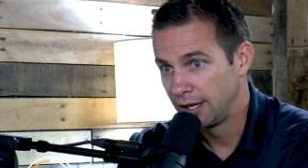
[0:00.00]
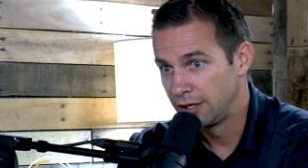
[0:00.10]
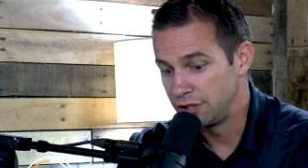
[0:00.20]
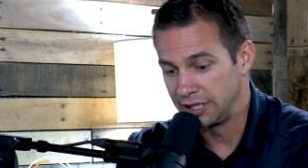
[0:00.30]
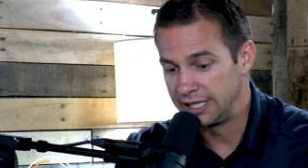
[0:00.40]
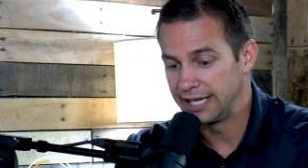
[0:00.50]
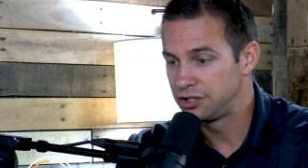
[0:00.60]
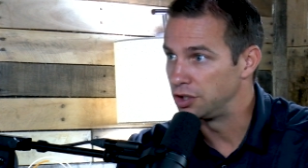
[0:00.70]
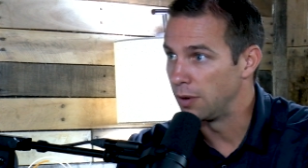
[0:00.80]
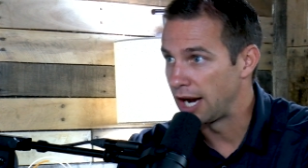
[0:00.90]
to
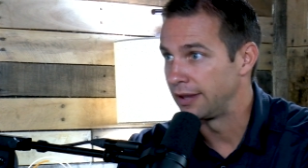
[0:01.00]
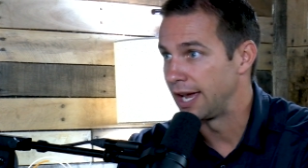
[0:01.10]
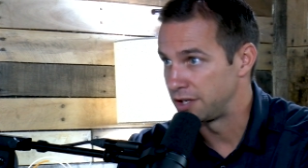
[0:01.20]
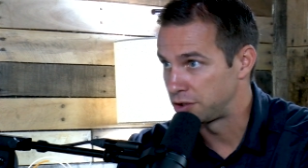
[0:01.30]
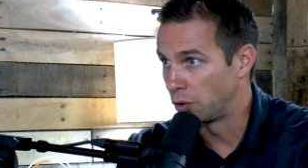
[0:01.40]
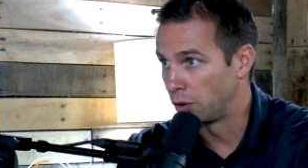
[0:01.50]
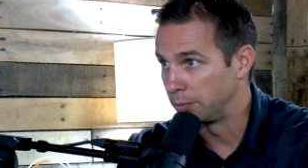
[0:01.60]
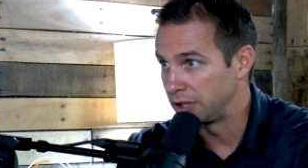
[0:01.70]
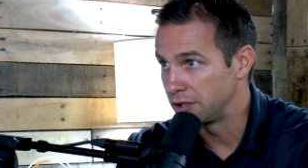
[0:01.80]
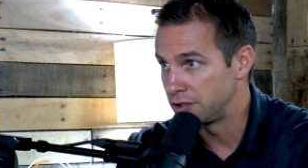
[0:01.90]
get you out of that storm
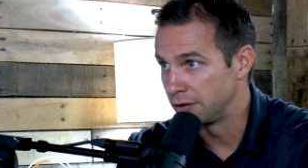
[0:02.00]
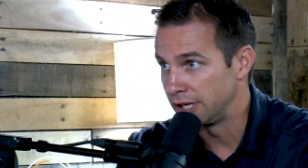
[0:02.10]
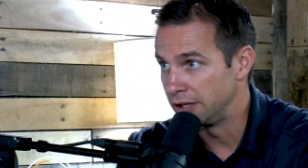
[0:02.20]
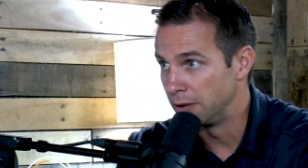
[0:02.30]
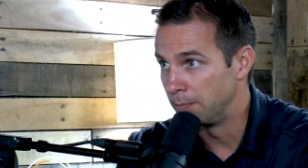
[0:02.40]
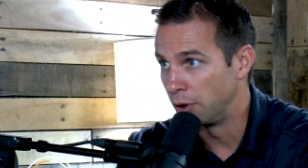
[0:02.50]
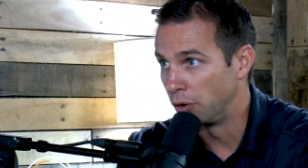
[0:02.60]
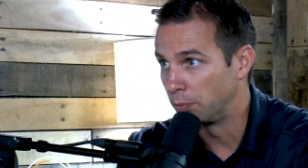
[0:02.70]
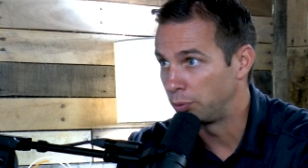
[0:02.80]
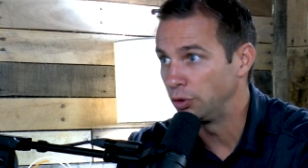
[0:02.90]
because you're in the
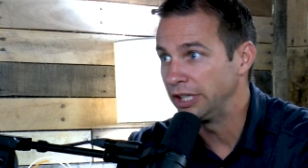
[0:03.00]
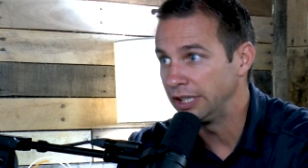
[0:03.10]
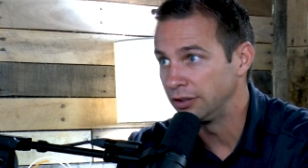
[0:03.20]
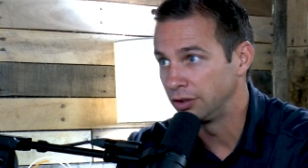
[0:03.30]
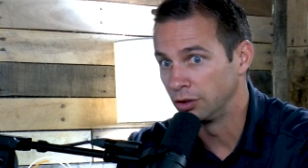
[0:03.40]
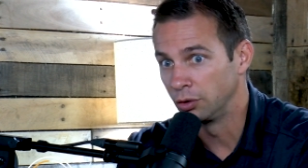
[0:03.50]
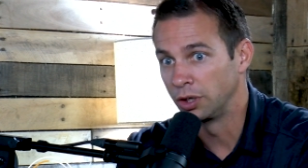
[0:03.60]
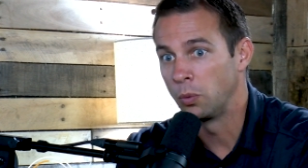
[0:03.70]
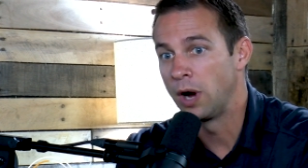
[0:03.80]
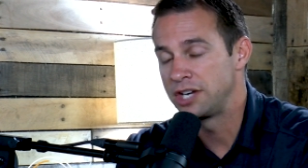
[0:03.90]
boat, pleading mm-hmm. to the Lord
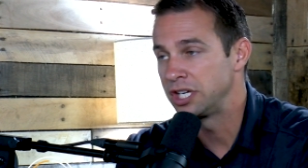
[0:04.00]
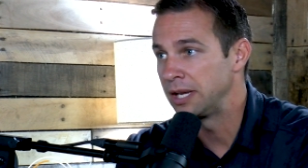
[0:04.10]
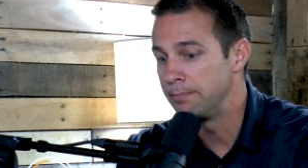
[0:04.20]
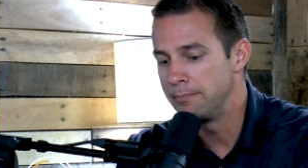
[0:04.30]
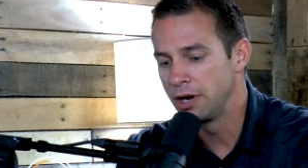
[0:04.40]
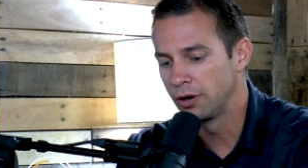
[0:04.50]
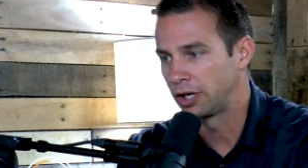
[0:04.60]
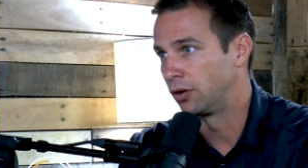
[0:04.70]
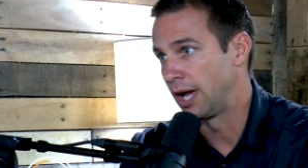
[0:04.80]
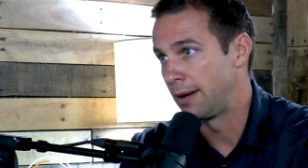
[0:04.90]
and watching a
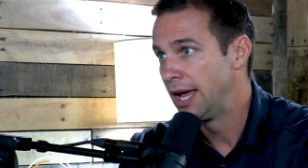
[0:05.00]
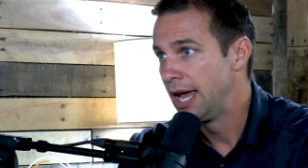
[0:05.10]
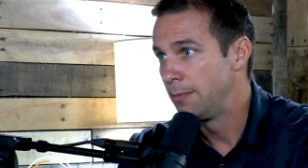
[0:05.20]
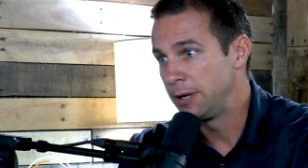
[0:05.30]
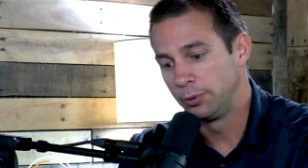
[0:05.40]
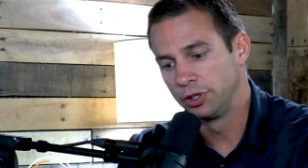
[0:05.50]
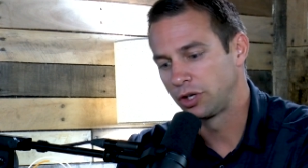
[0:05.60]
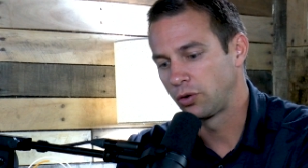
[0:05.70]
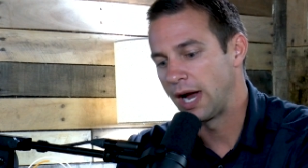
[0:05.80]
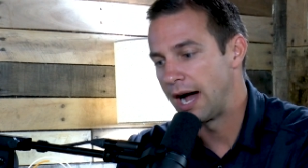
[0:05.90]
miracle happen. People in the
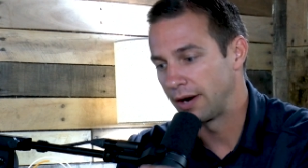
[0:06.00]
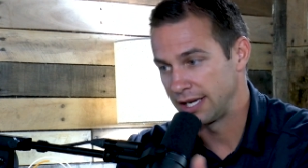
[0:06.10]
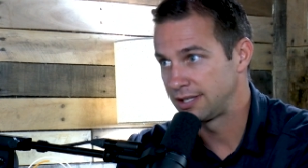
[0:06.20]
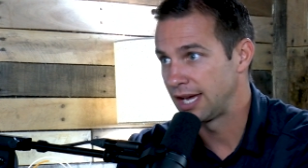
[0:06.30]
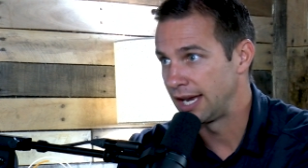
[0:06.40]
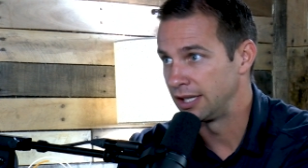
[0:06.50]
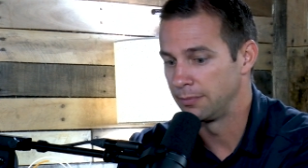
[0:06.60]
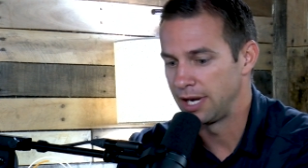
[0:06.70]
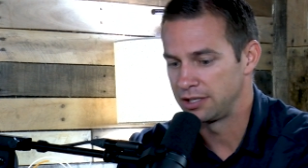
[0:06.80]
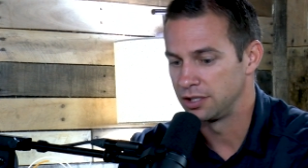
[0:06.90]
crowd, I said in the
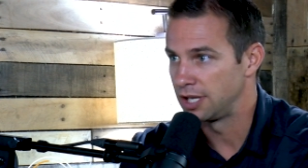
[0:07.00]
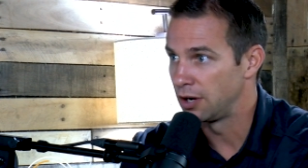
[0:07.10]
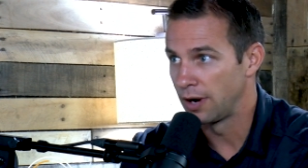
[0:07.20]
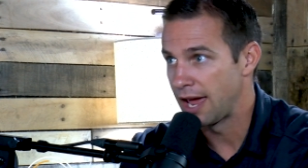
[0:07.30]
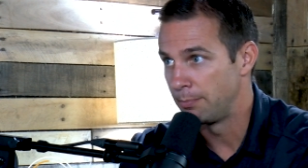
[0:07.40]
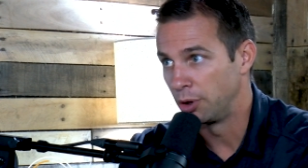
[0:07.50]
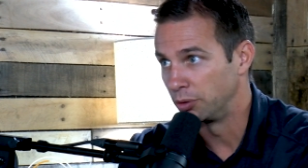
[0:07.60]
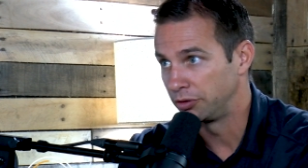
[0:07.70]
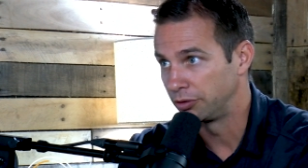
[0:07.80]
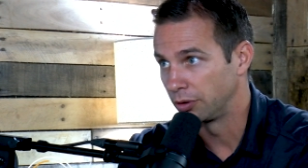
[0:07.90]
message, they don't have
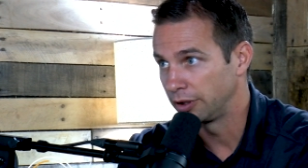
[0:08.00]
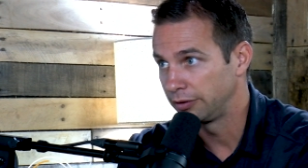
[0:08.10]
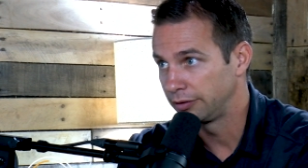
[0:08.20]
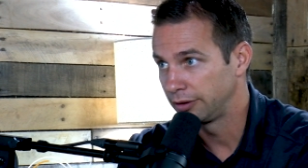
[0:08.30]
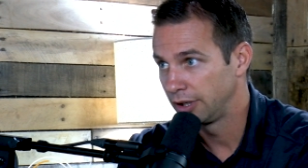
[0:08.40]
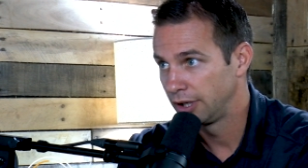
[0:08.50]
boat stories.